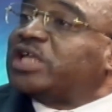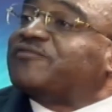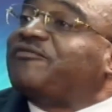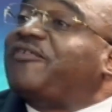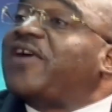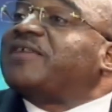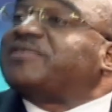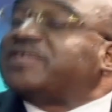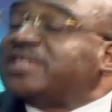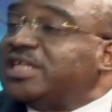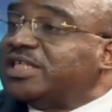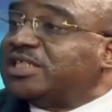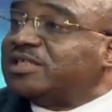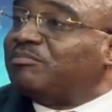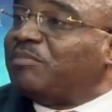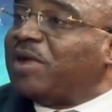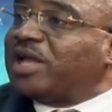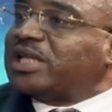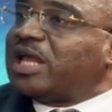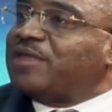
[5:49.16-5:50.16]
five stages.
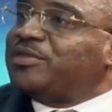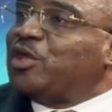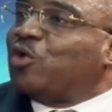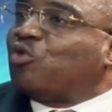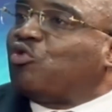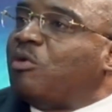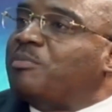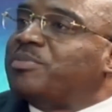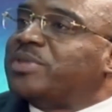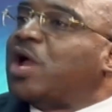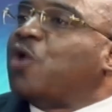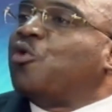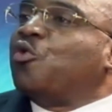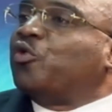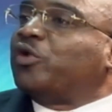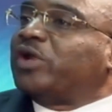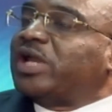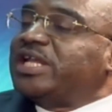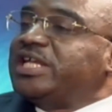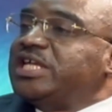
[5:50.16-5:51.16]
By the time they come, they are
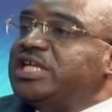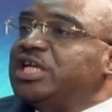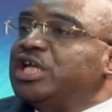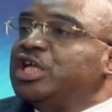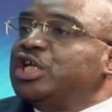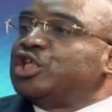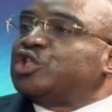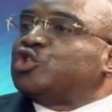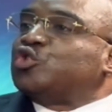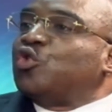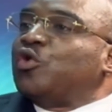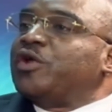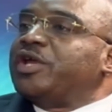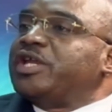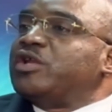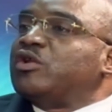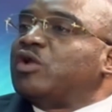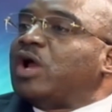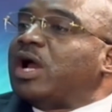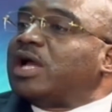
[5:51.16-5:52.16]
already
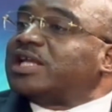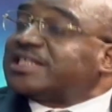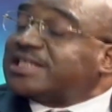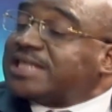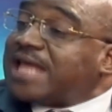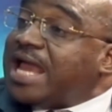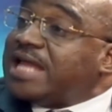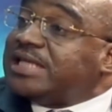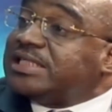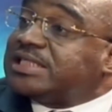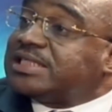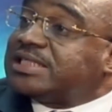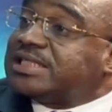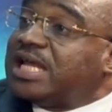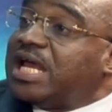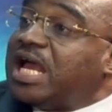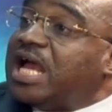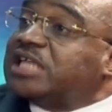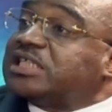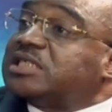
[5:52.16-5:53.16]
showing signs
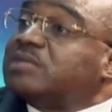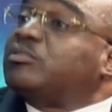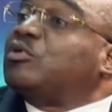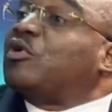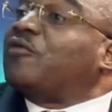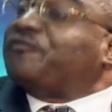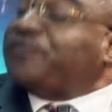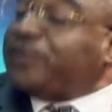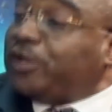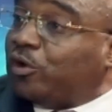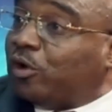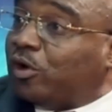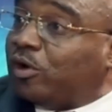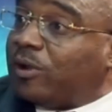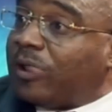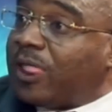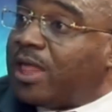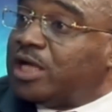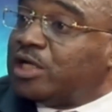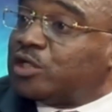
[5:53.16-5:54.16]
and symptoms of failure.
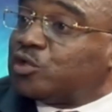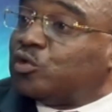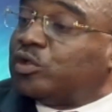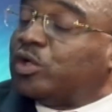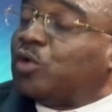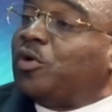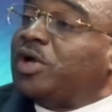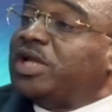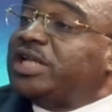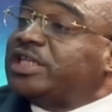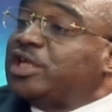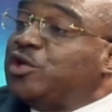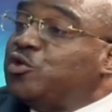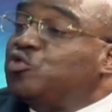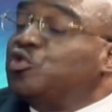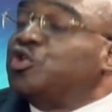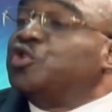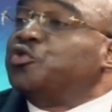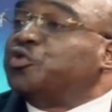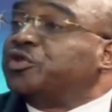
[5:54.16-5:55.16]
So the only thing you
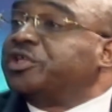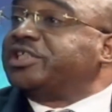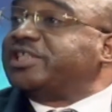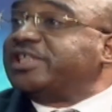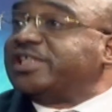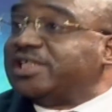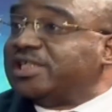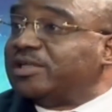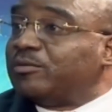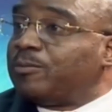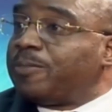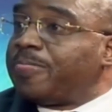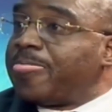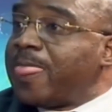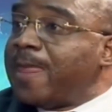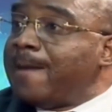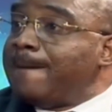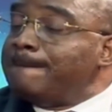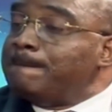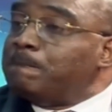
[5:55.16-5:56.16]
do, you treat it.
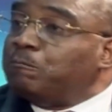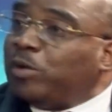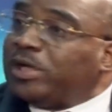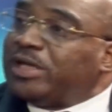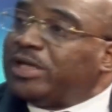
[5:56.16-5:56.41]
But